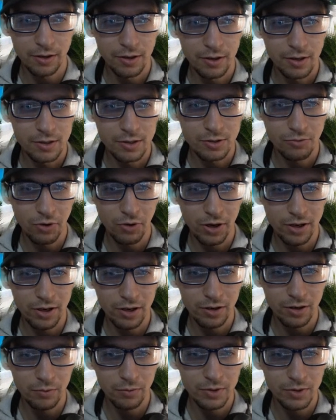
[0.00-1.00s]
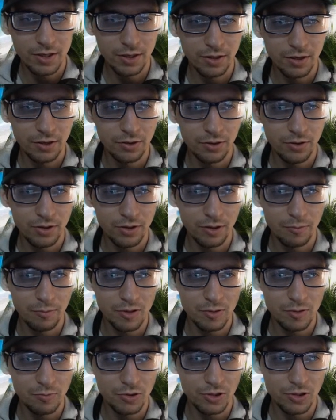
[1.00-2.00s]
So right here we see the new clip is
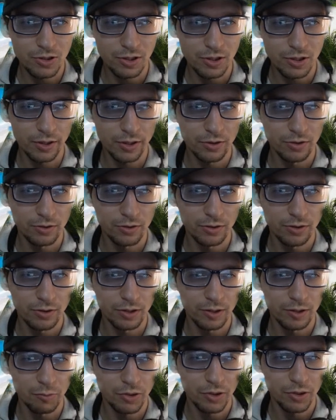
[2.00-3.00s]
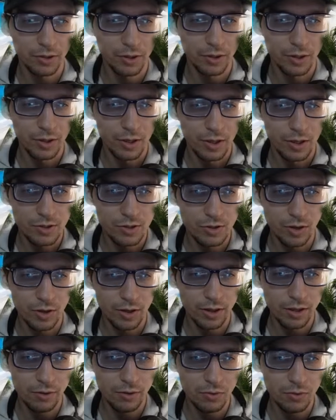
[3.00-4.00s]
pushing the old clip. So I think
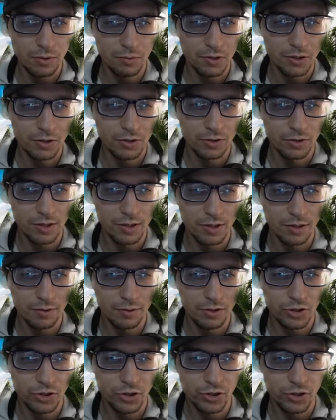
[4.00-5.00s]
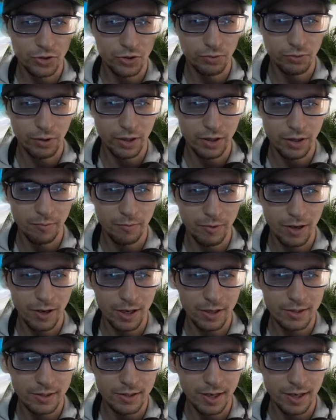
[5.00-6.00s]
what I'm gonna do is I'm gonna shrink the amount of
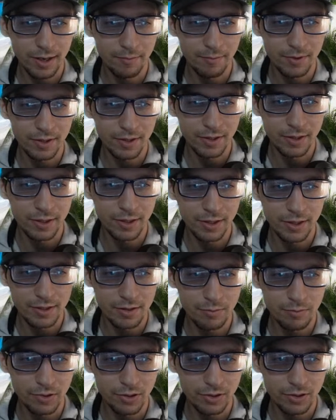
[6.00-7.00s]
time that it needs to push.